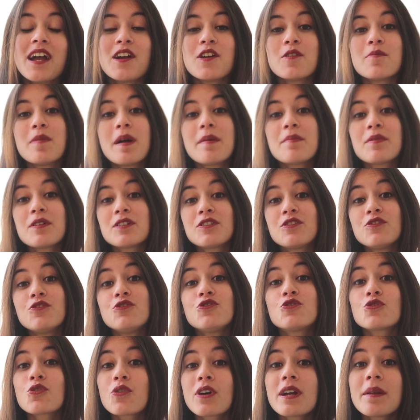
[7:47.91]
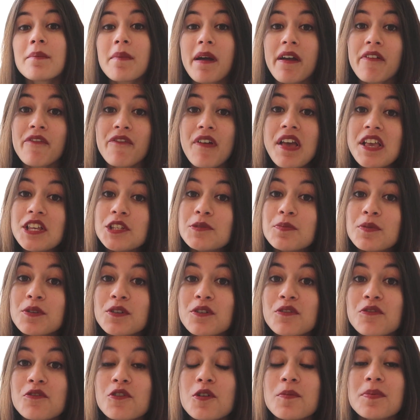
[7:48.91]
Remember to join my
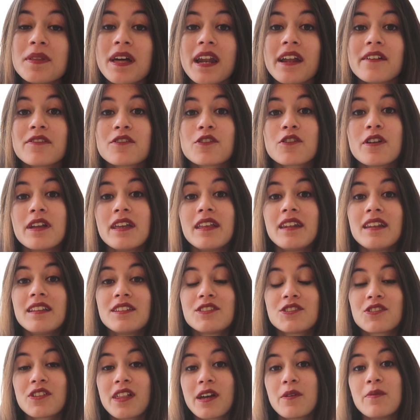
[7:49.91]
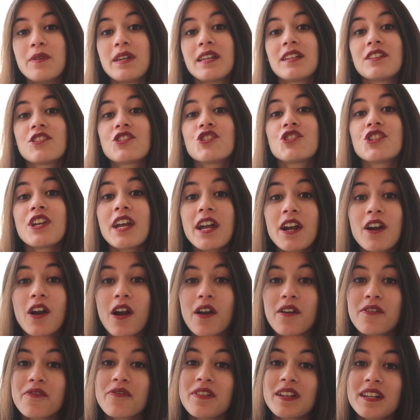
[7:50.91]
Facebook group that I've created so that we can share
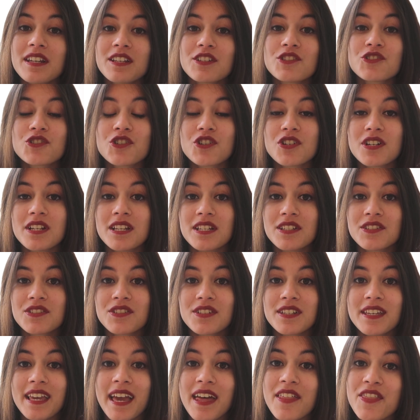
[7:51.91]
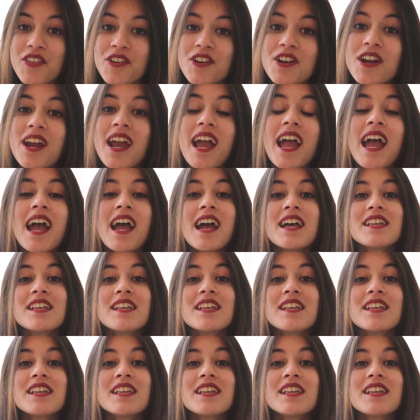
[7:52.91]
our fitness journeys together.